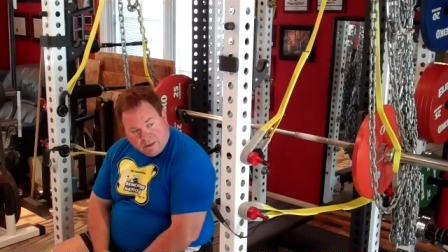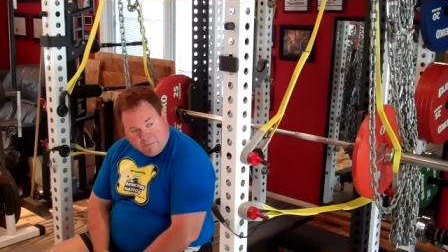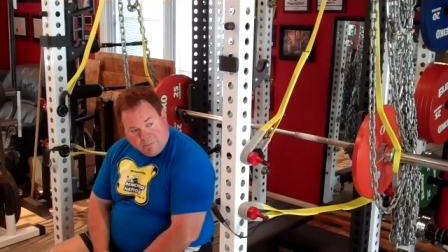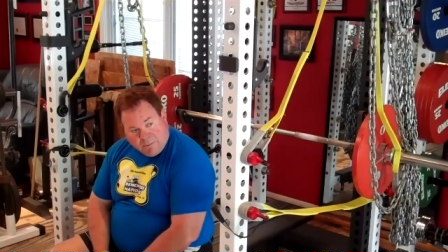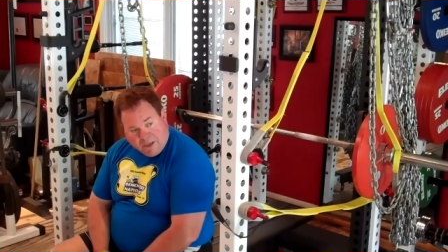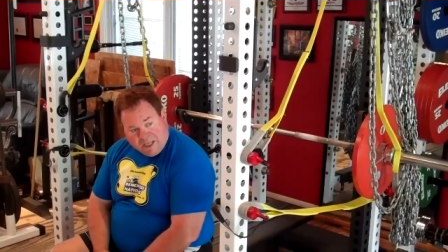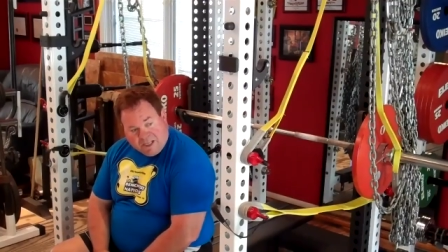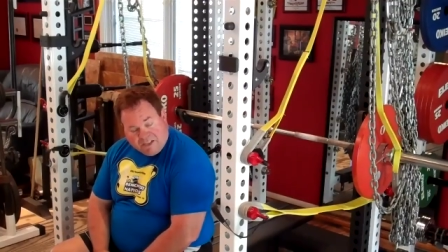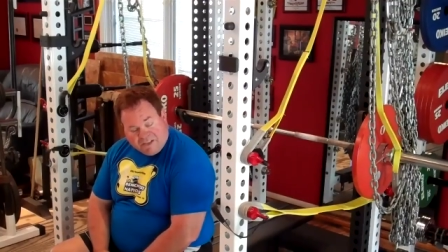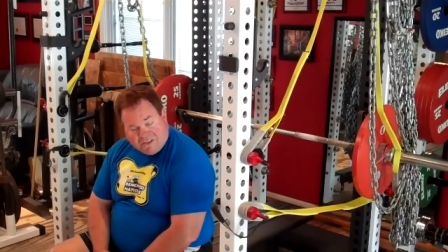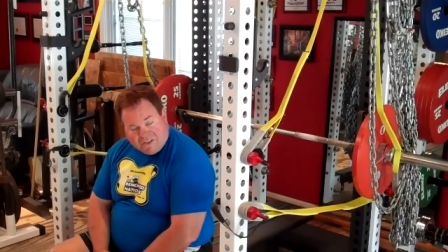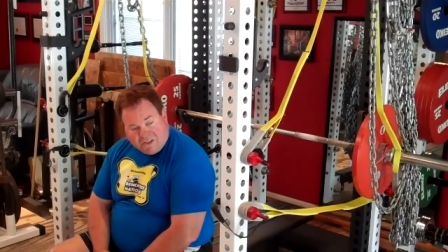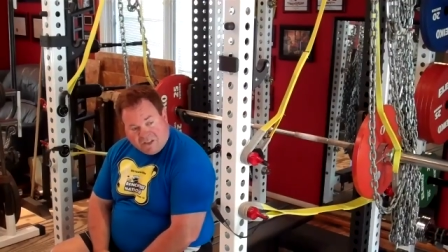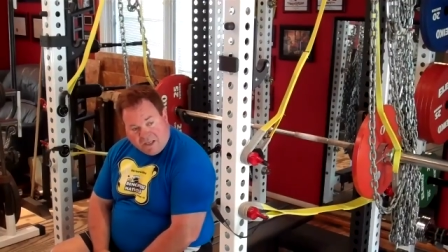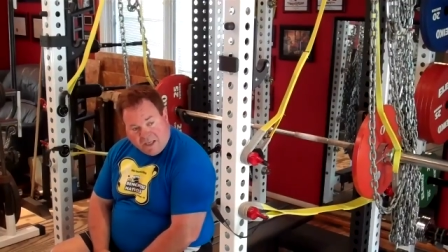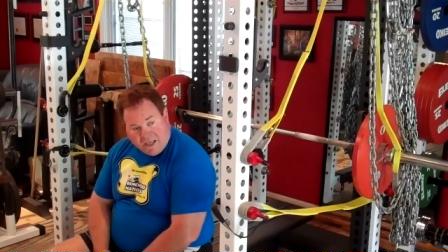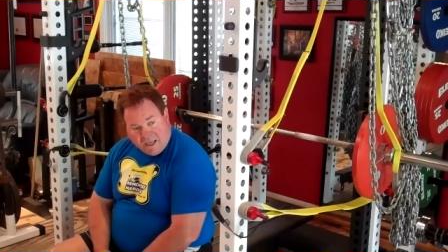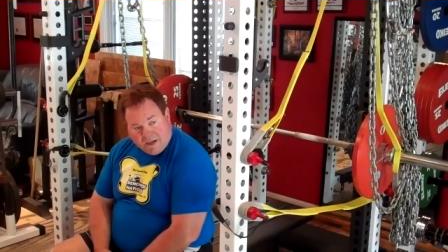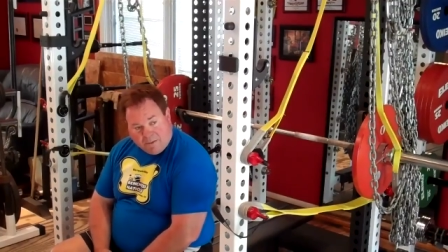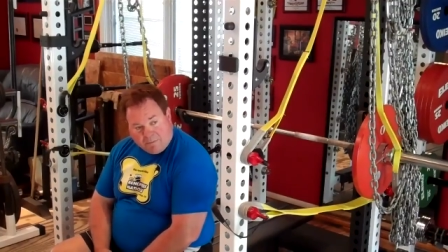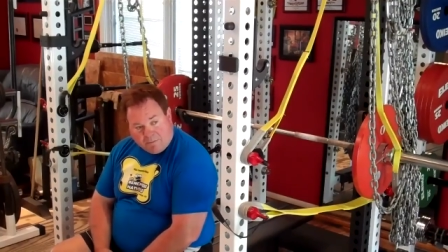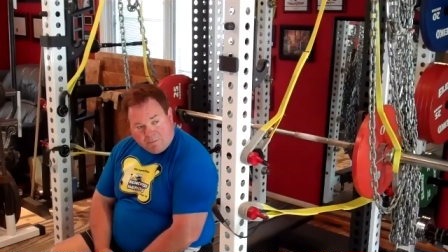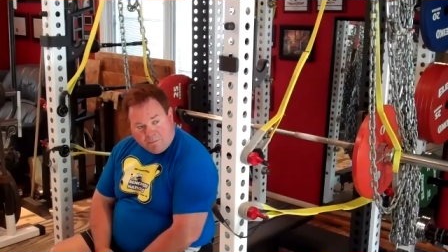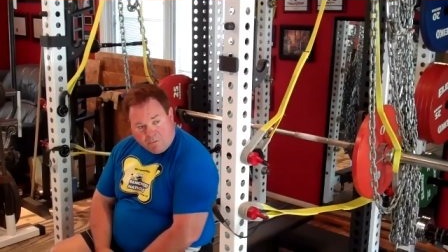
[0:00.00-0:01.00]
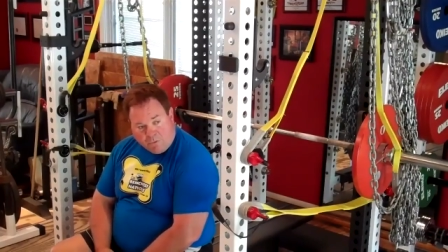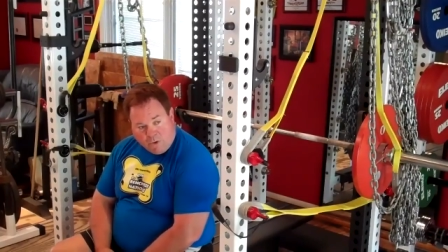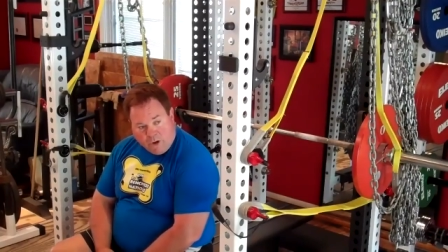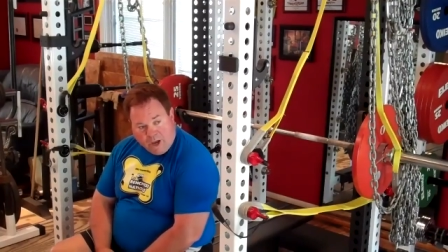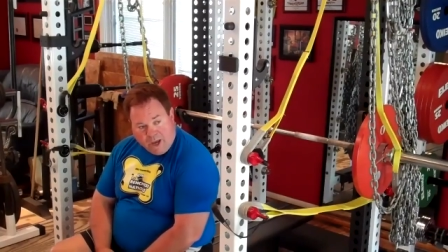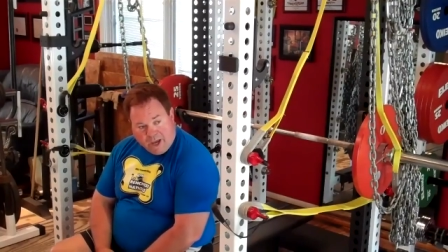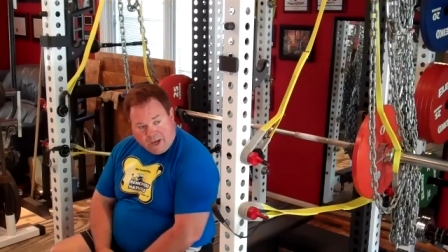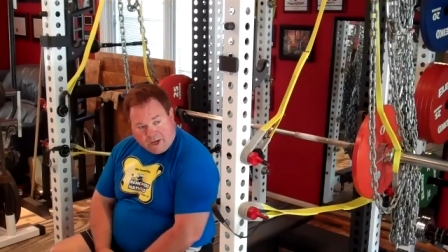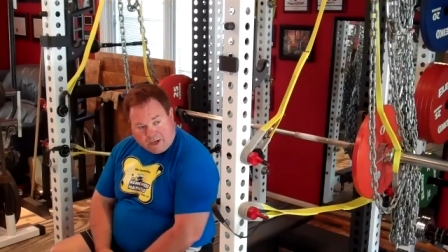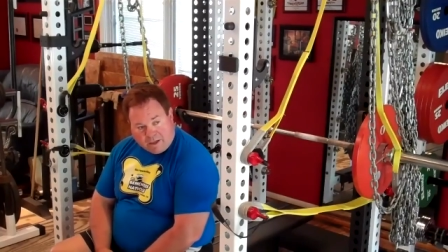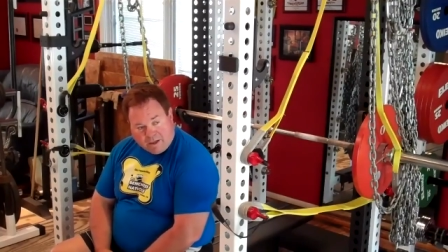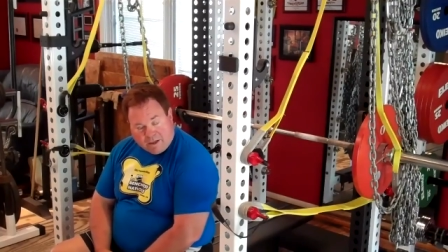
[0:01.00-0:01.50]
Base Camp
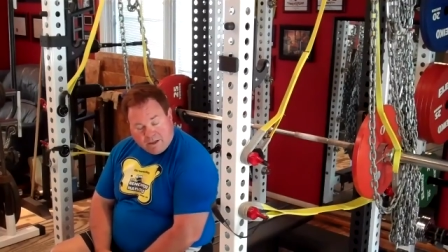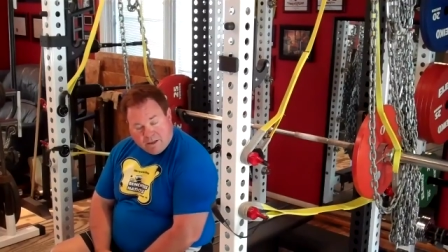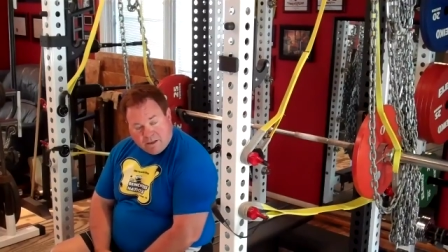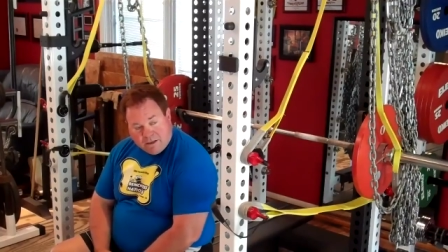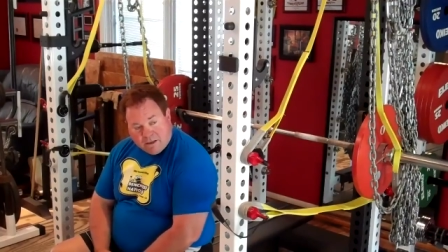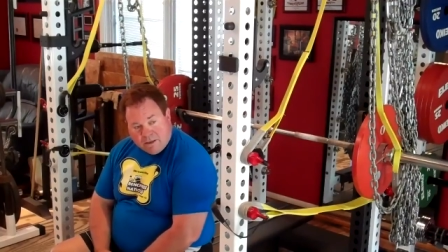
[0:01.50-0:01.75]
Rack.